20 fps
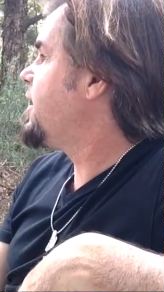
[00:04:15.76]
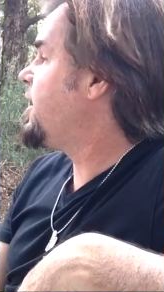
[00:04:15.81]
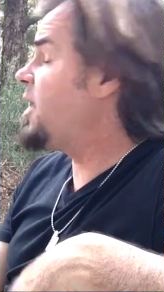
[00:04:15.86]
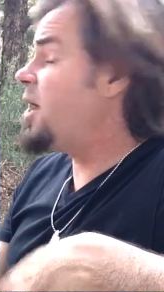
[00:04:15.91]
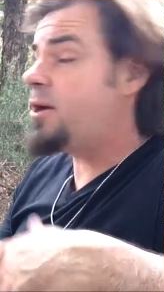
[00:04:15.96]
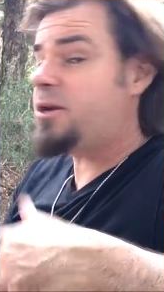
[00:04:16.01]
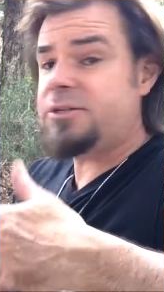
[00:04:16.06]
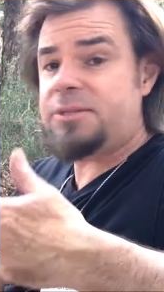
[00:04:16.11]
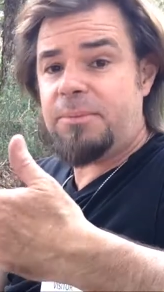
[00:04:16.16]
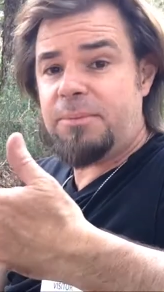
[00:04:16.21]
you
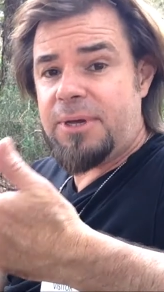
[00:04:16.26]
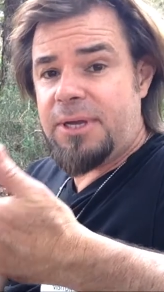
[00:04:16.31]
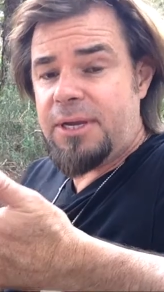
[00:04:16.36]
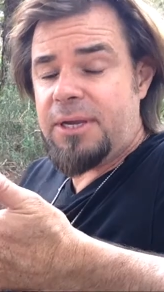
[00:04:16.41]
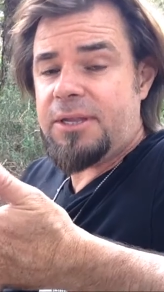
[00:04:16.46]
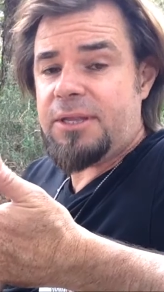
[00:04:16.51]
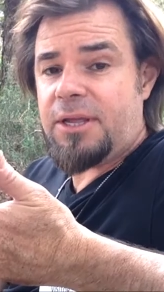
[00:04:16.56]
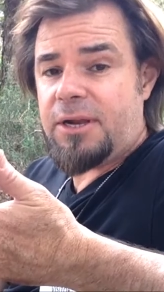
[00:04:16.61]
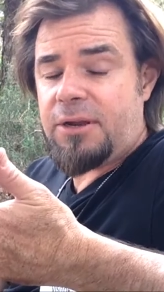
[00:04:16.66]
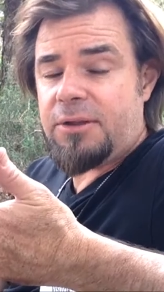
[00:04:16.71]
know, because I
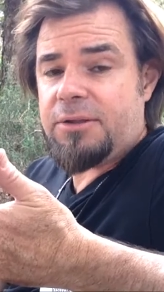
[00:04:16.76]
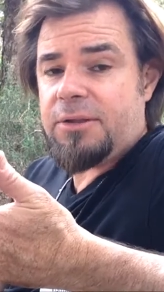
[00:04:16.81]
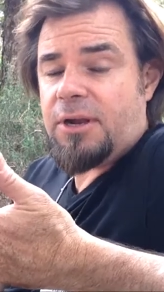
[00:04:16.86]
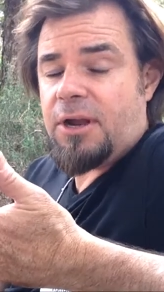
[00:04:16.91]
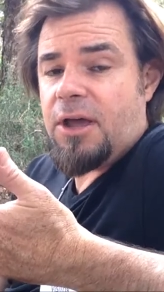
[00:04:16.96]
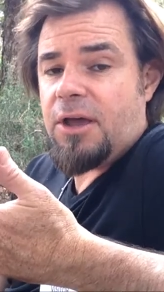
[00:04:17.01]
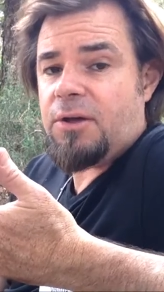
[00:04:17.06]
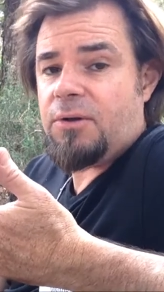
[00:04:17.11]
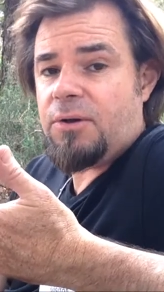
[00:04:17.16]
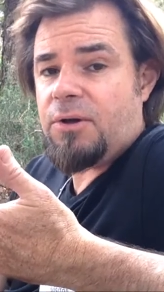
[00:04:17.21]
mean, the
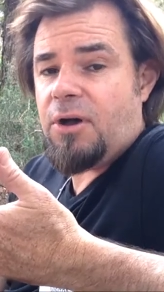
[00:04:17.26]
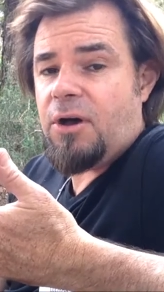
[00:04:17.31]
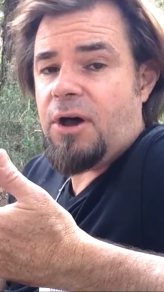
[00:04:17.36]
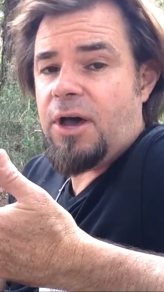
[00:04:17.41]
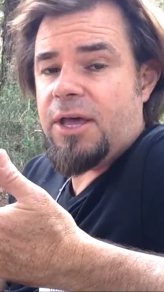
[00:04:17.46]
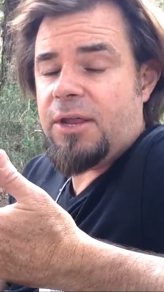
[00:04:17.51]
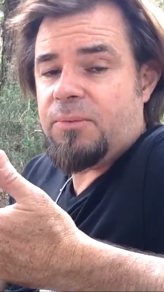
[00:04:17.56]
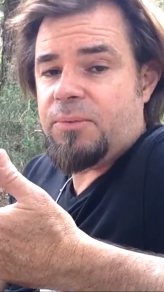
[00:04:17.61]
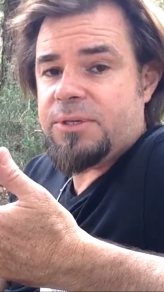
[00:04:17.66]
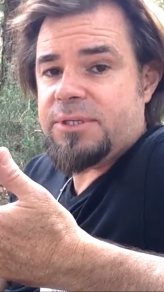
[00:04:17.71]
local
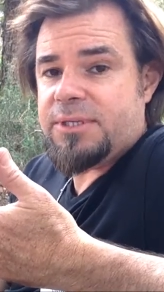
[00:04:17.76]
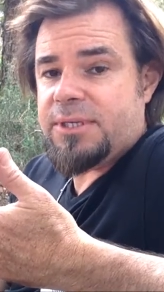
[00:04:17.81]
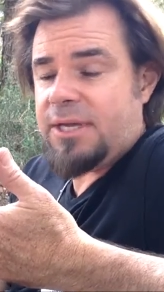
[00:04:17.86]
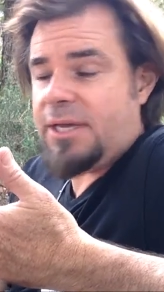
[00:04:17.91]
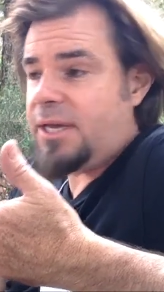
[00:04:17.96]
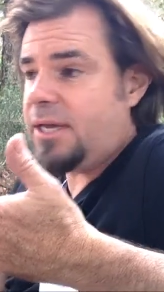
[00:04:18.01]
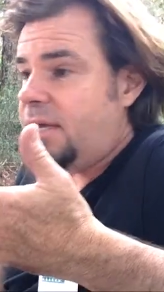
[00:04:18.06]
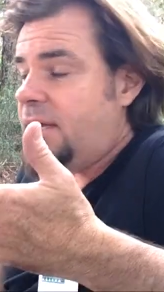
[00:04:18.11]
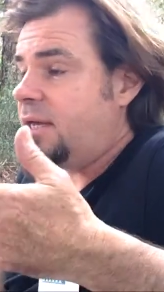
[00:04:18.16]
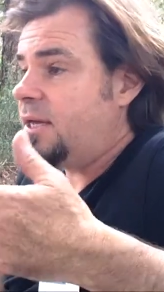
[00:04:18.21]
guy that was
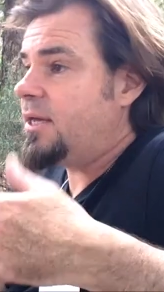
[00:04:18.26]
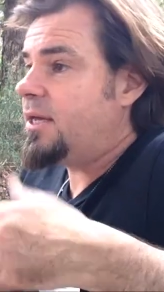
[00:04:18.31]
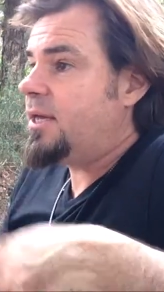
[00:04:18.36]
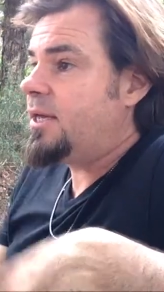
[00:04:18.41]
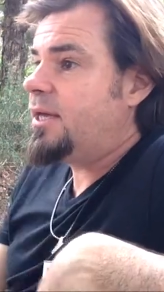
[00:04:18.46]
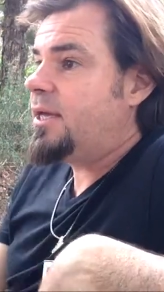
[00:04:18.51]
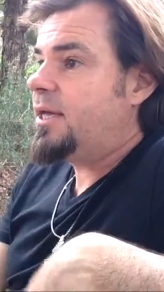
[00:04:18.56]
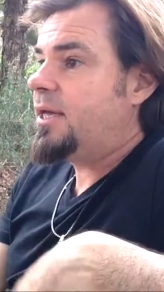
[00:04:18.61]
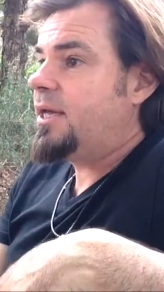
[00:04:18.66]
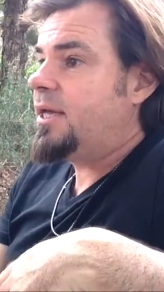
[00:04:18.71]

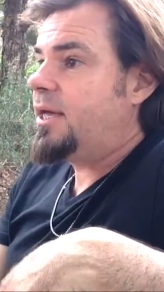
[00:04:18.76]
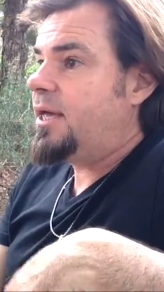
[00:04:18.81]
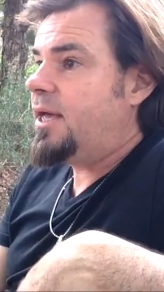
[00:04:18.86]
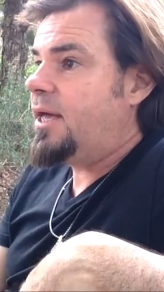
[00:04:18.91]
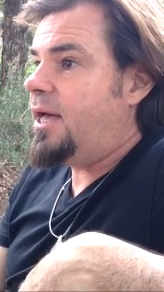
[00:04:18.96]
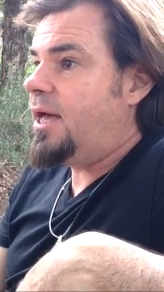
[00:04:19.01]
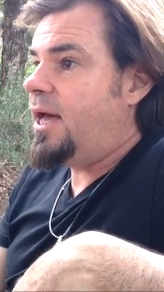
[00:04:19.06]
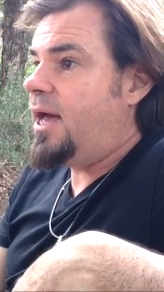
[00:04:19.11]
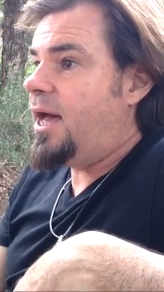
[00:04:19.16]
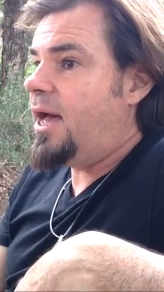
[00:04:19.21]

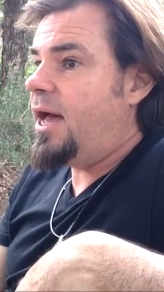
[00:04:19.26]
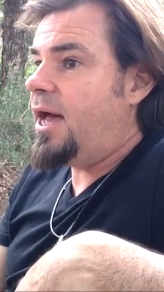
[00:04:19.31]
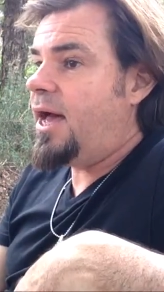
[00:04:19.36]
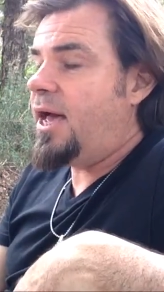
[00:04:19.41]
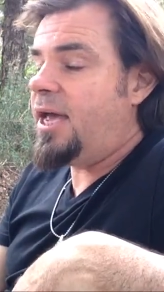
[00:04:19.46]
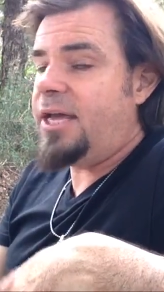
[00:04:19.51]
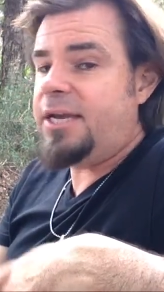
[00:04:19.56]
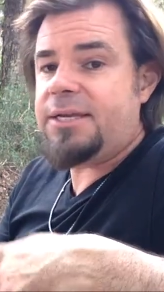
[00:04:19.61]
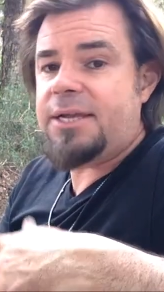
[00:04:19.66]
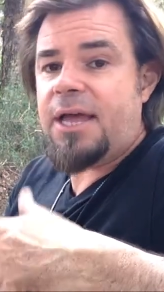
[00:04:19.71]

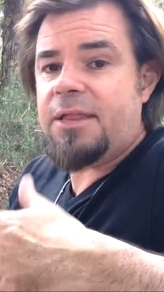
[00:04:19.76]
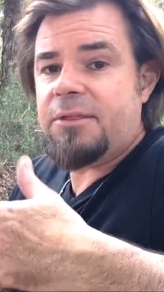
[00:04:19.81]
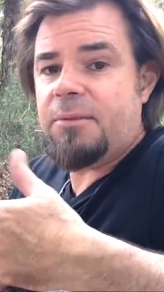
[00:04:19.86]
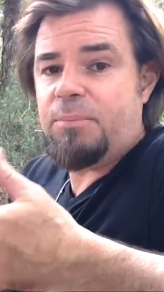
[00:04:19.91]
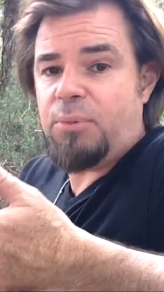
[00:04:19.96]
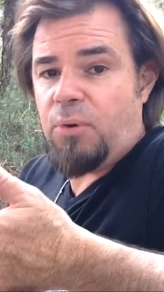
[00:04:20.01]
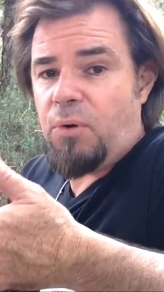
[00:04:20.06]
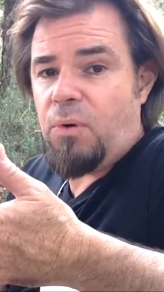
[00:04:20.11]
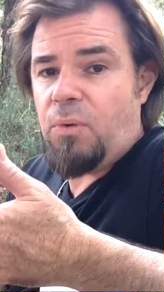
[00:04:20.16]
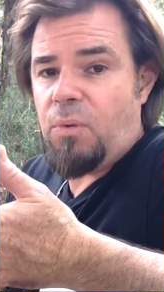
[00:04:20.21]
here, he'd done
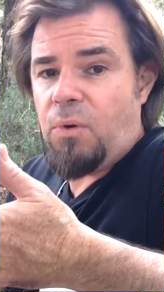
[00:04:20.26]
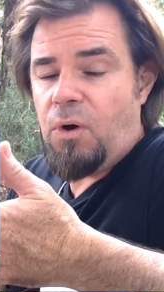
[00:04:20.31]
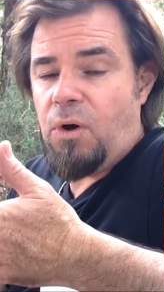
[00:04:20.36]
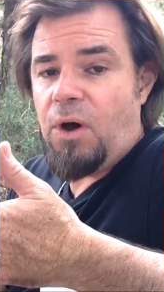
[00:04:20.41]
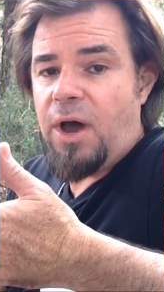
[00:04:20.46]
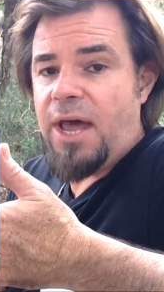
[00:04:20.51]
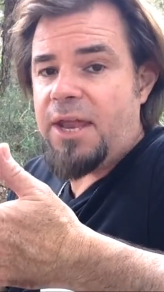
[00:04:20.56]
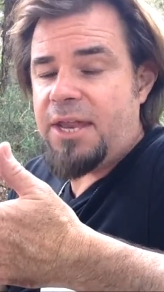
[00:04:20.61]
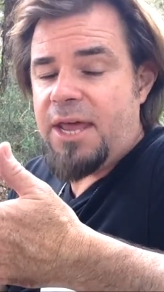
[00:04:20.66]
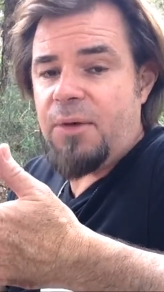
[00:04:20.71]
the Boer
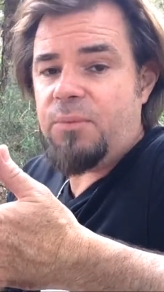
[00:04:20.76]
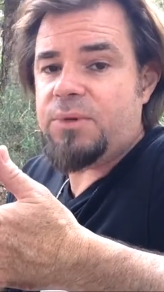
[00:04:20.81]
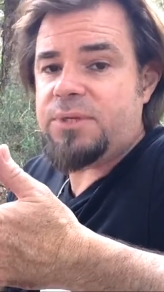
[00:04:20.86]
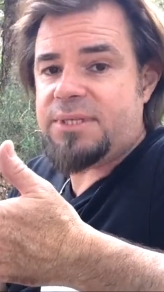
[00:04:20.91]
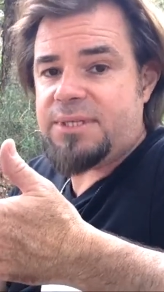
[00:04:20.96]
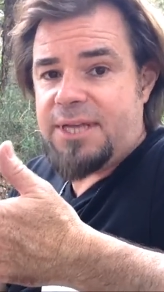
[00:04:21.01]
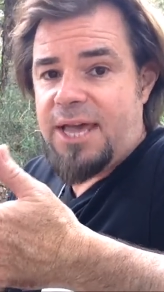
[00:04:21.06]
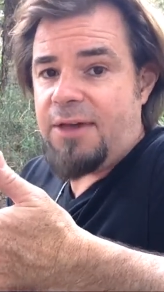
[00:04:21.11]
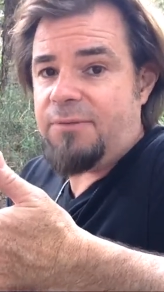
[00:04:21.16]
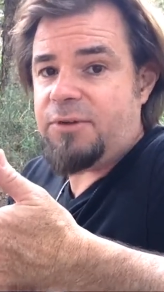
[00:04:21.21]
War, and that
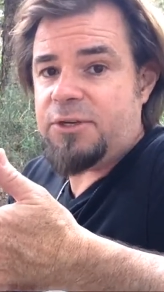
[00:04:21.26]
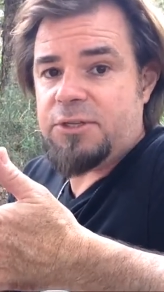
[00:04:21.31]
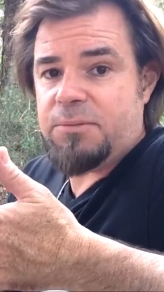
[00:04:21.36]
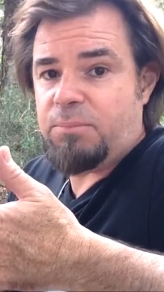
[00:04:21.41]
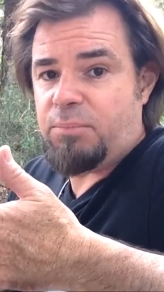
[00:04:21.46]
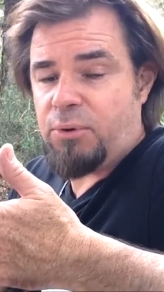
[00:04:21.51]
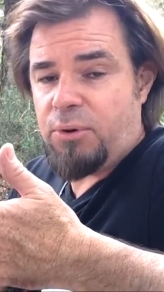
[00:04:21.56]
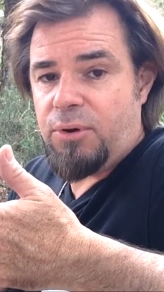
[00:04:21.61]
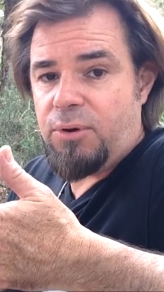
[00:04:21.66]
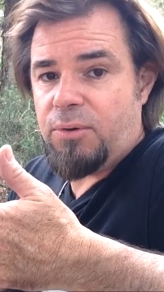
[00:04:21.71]
was savage
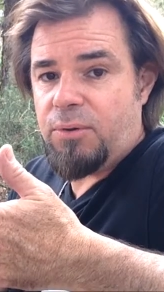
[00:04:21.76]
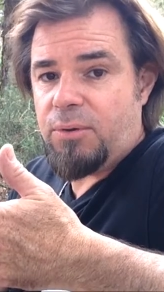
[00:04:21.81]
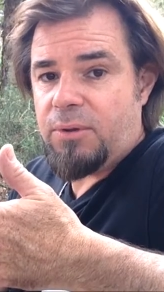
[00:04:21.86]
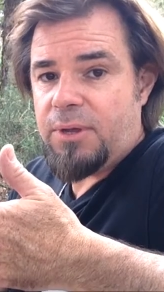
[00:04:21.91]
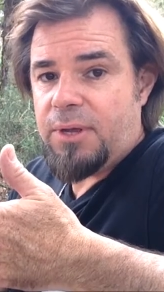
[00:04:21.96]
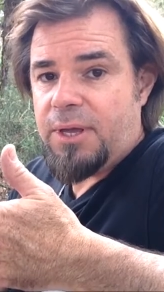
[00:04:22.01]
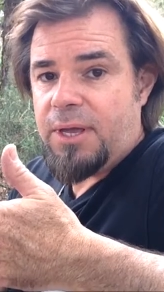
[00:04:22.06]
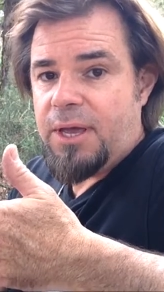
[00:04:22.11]
and brutal.